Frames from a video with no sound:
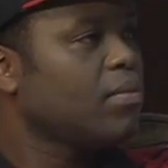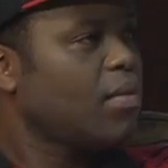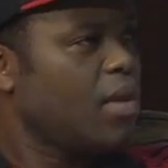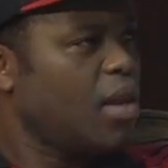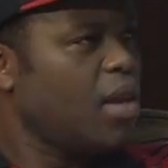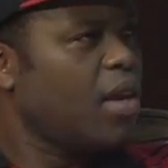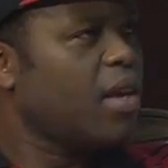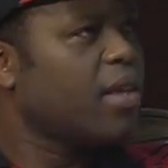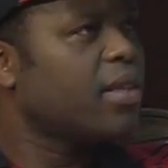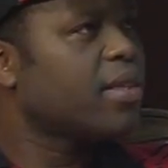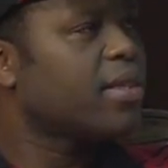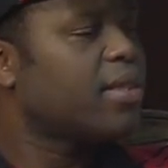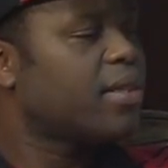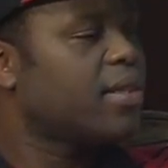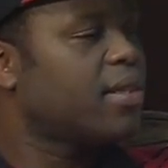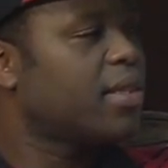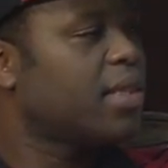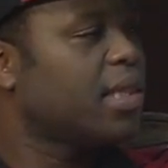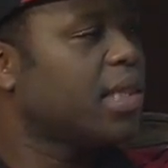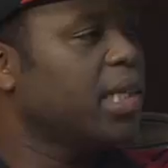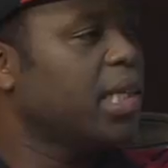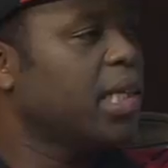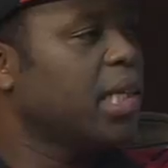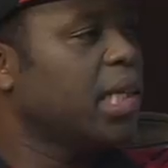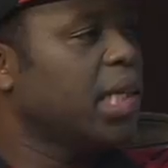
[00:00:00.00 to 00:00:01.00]
Yes.
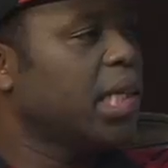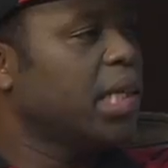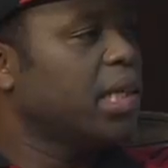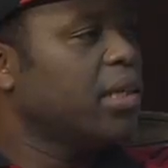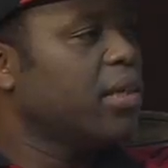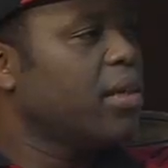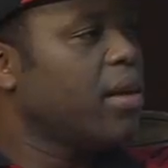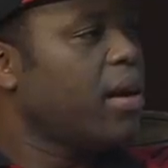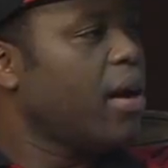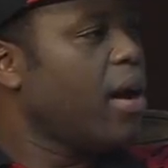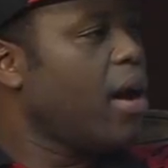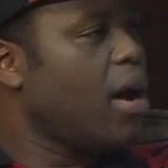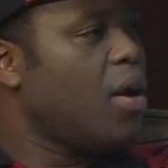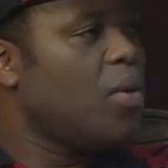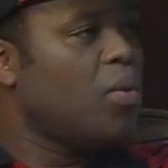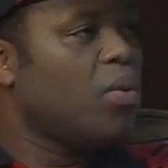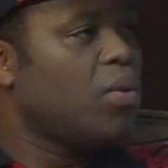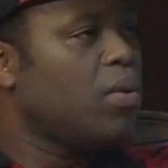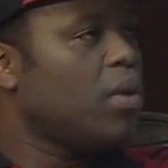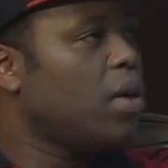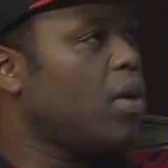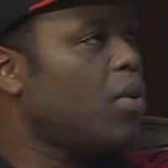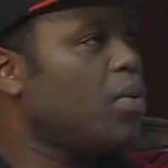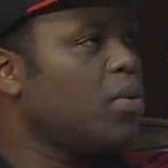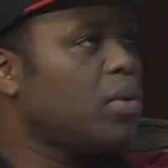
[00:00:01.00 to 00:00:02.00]
I
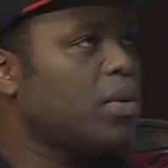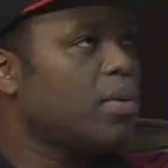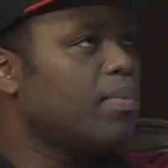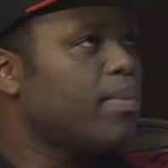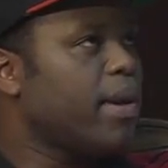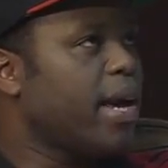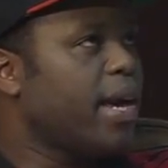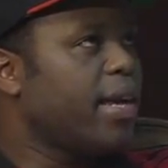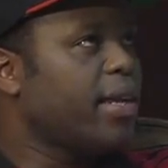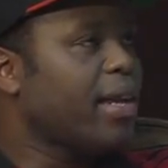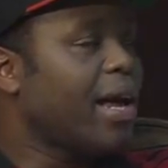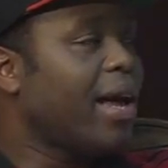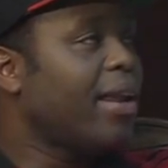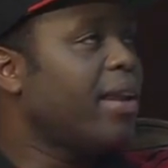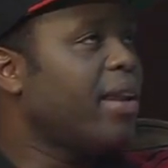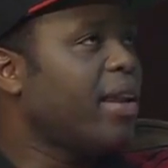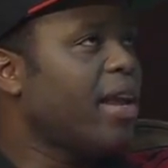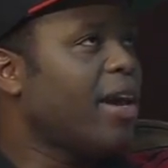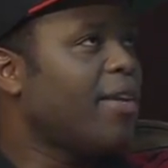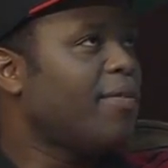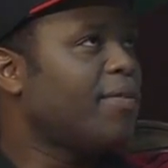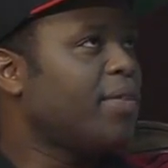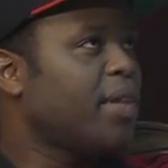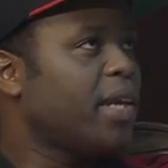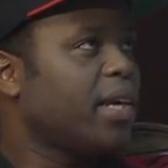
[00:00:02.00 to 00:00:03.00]
wouldn't mind. I
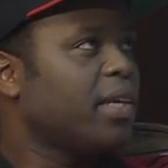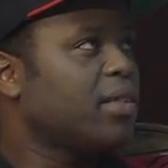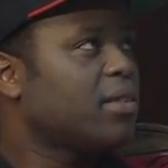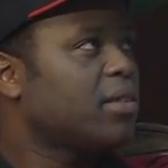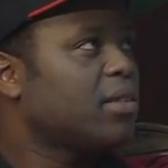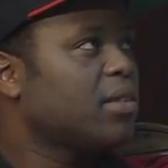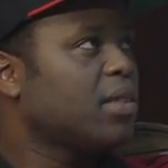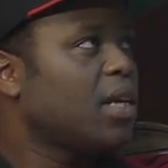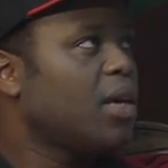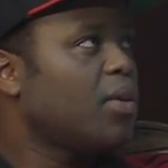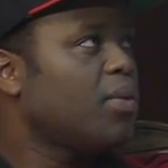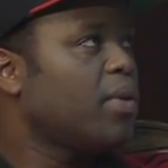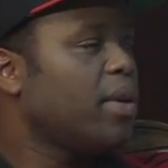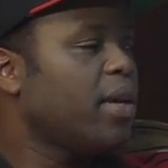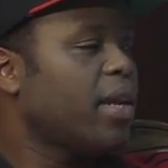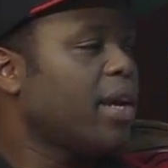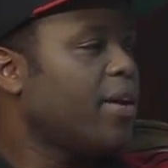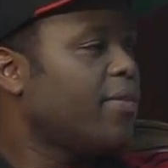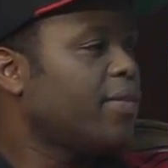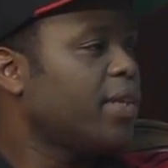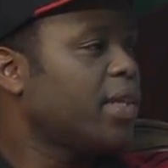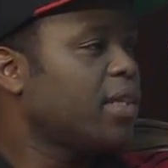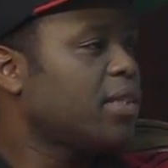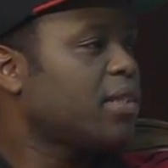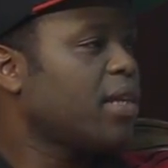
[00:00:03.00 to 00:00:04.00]
love that. I would
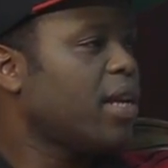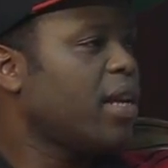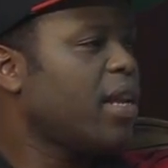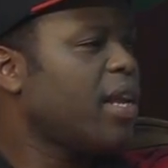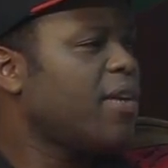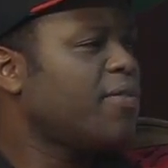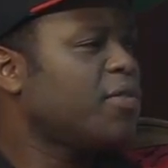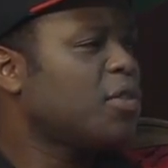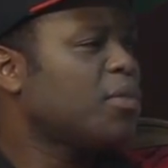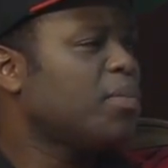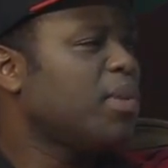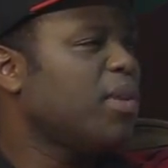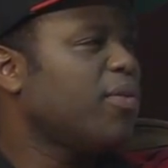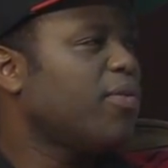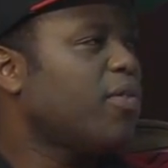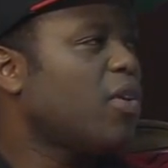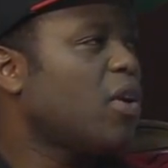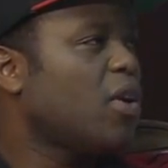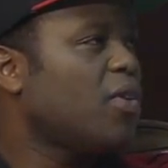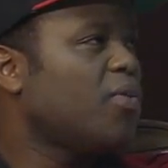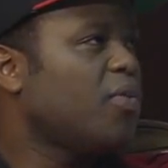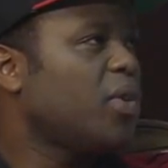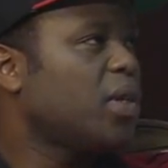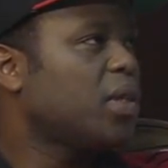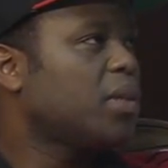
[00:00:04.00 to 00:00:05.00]
love that. I love to be
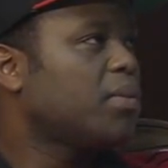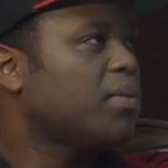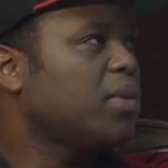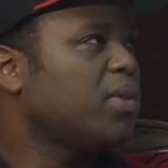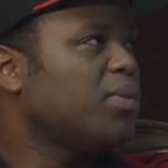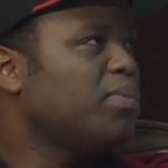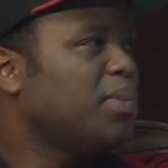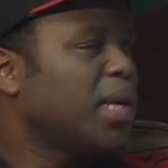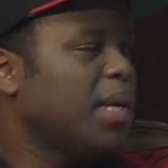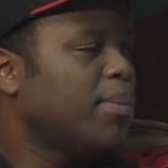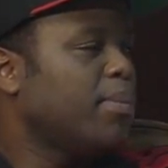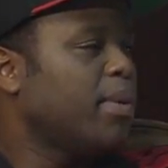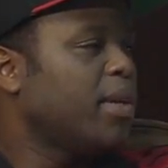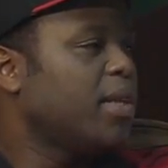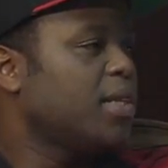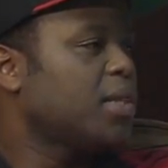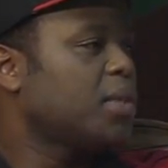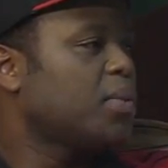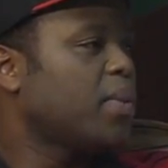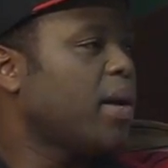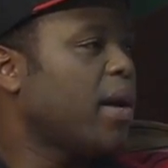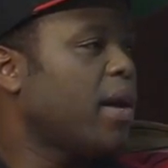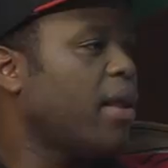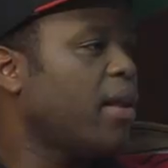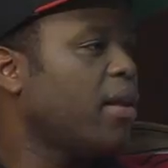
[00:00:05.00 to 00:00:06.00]
involved with people
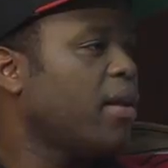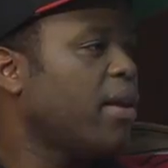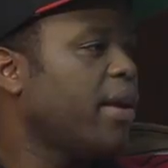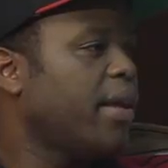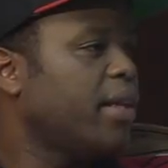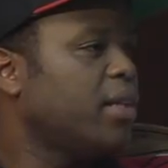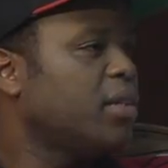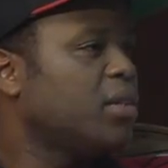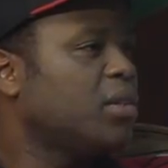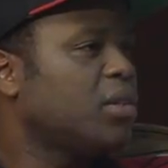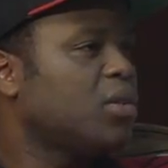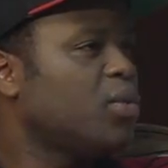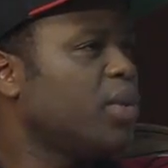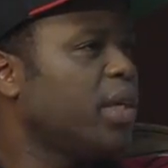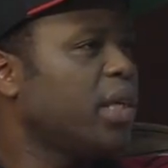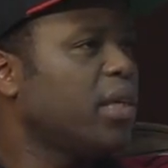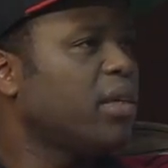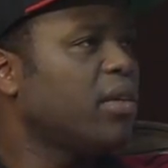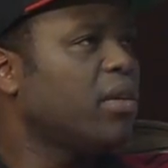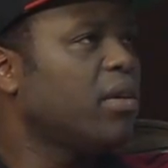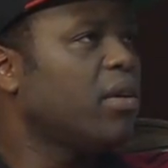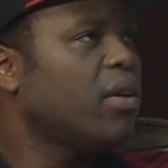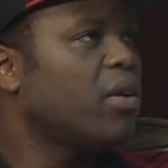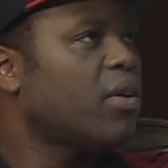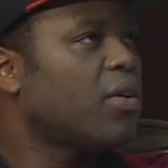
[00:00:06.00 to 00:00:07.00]
as well and
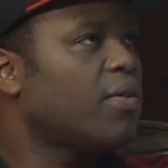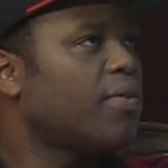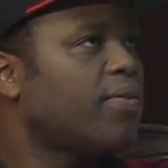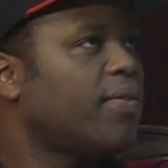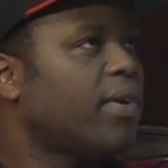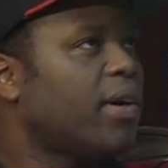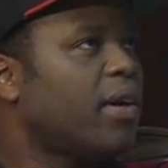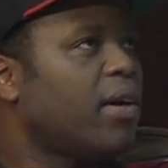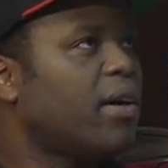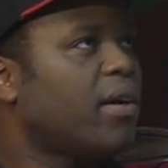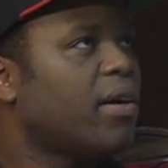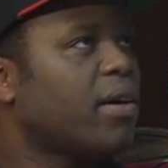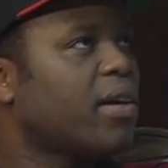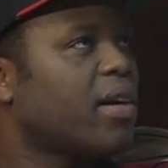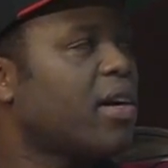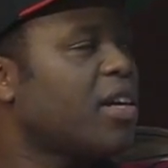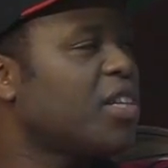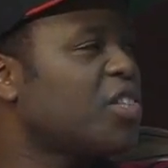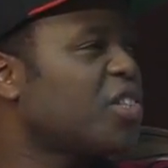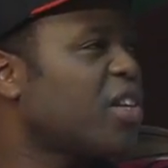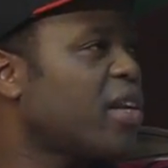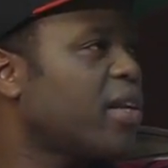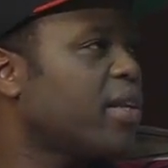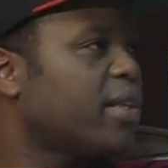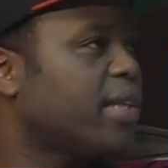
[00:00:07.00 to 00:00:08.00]
doing a lot of
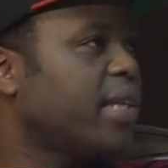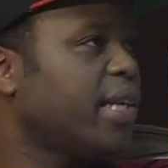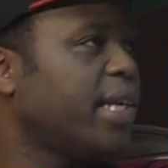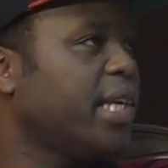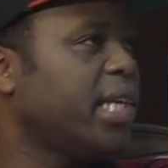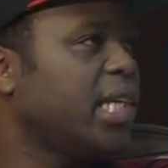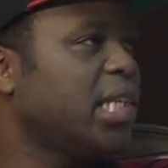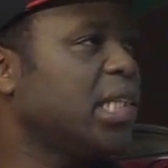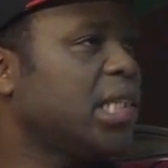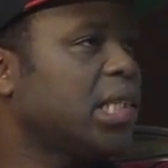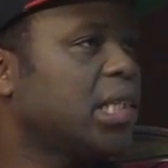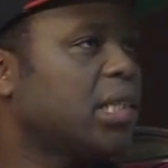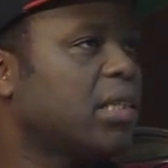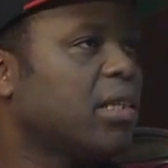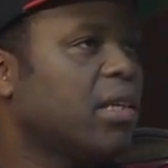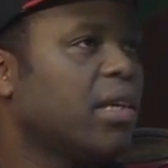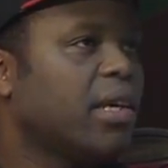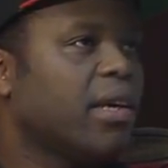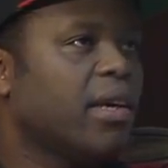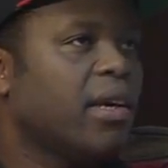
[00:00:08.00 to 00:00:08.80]
cultural things,